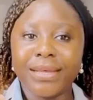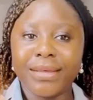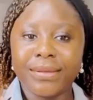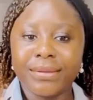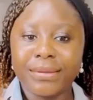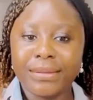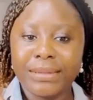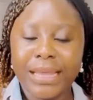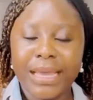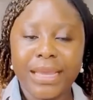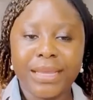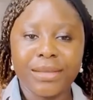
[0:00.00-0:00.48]

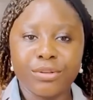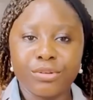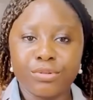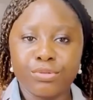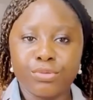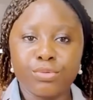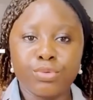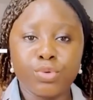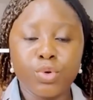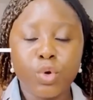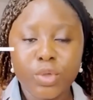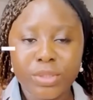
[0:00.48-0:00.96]
like
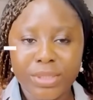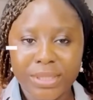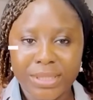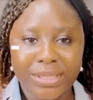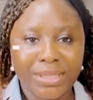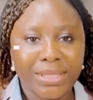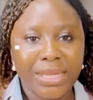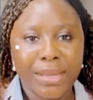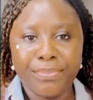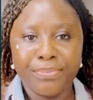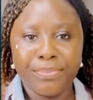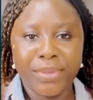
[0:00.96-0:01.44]

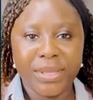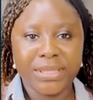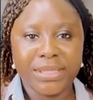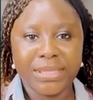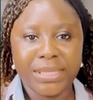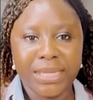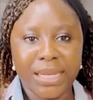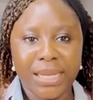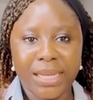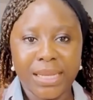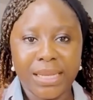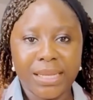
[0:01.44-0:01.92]
roast them,
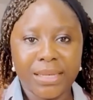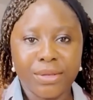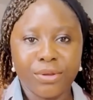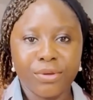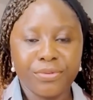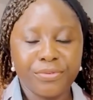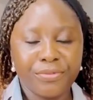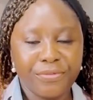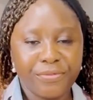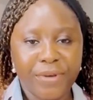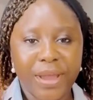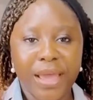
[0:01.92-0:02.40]
basically
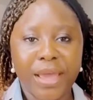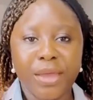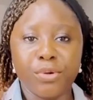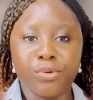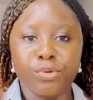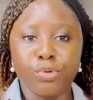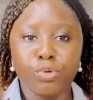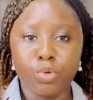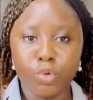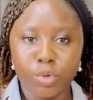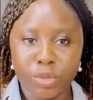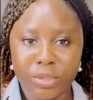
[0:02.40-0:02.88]
not fry,
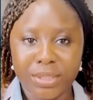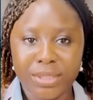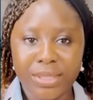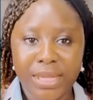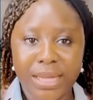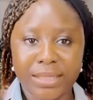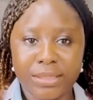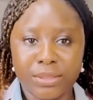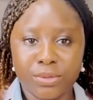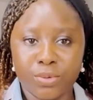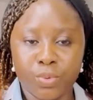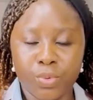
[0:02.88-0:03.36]
roast,
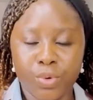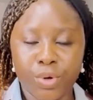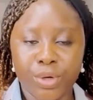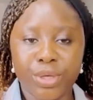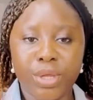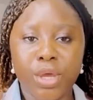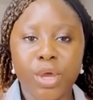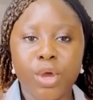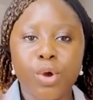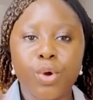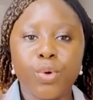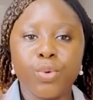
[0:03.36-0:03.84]
that's the
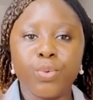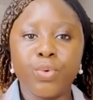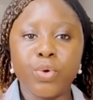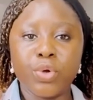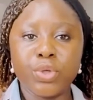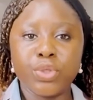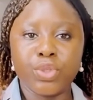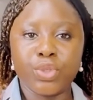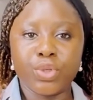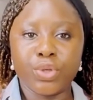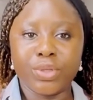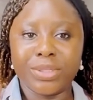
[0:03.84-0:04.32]
word.
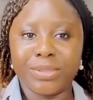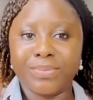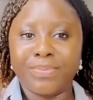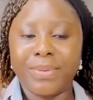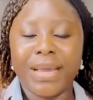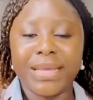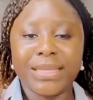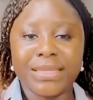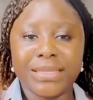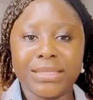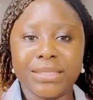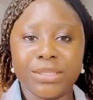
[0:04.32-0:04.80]
Roast your
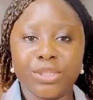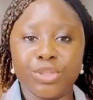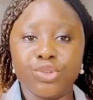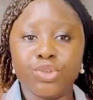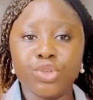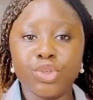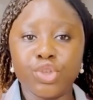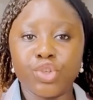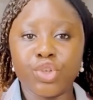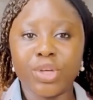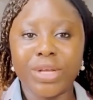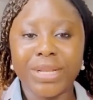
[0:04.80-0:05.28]
spices.
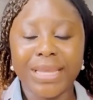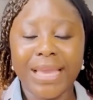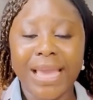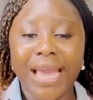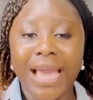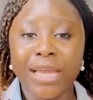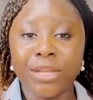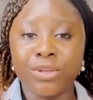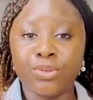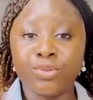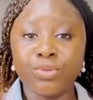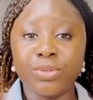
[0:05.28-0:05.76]
Usually
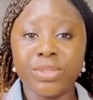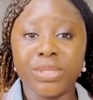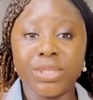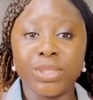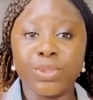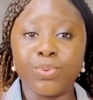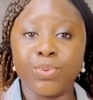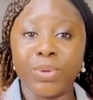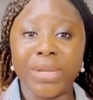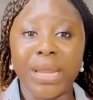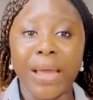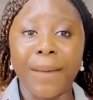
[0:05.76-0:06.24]
I do
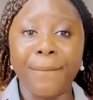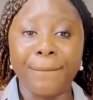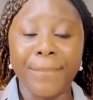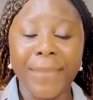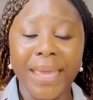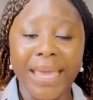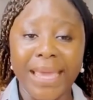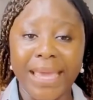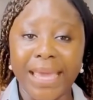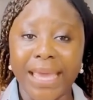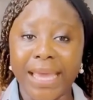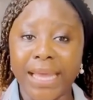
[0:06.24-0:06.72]
this when I'm
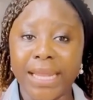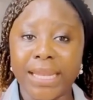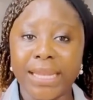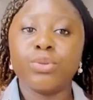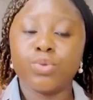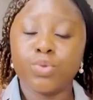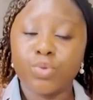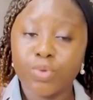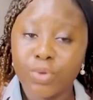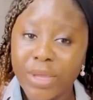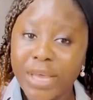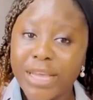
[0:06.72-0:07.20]
making
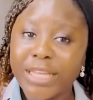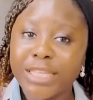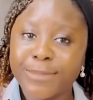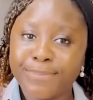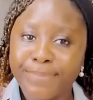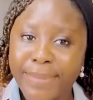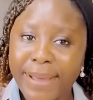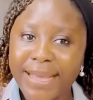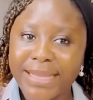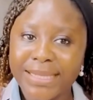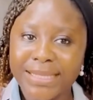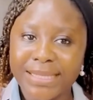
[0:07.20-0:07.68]
soya
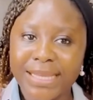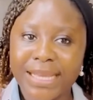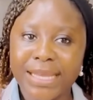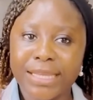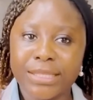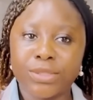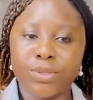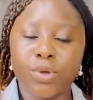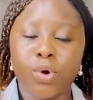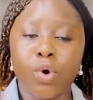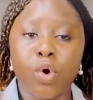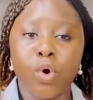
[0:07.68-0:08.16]
spice,
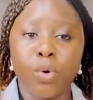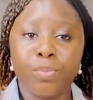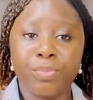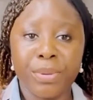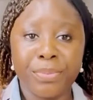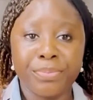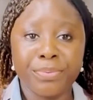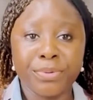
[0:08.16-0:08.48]
yes, or pepper